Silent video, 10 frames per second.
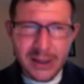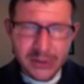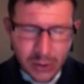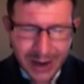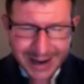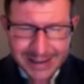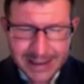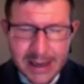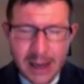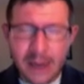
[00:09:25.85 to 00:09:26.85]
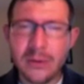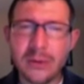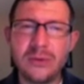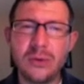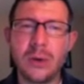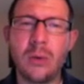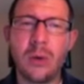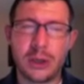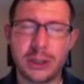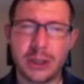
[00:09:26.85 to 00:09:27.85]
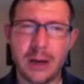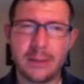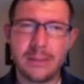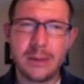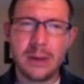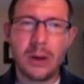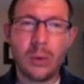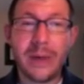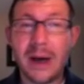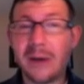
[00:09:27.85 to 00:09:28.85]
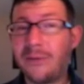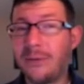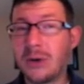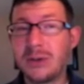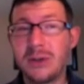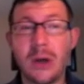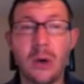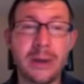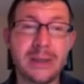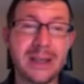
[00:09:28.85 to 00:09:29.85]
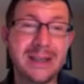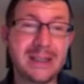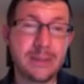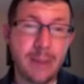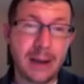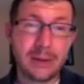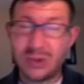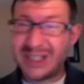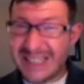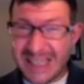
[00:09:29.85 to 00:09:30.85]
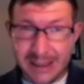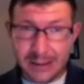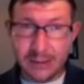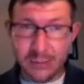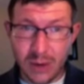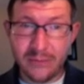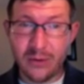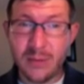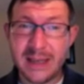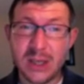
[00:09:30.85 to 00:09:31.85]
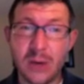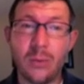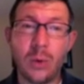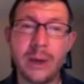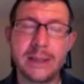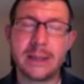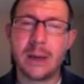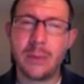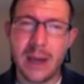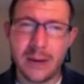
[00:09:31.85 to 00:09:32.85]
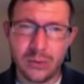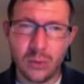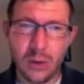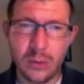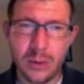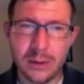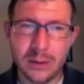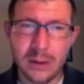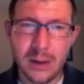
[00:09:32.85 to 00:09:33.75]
So I never do a workshop without first going to inspect or see, right, for myself, what is it that we have to work with.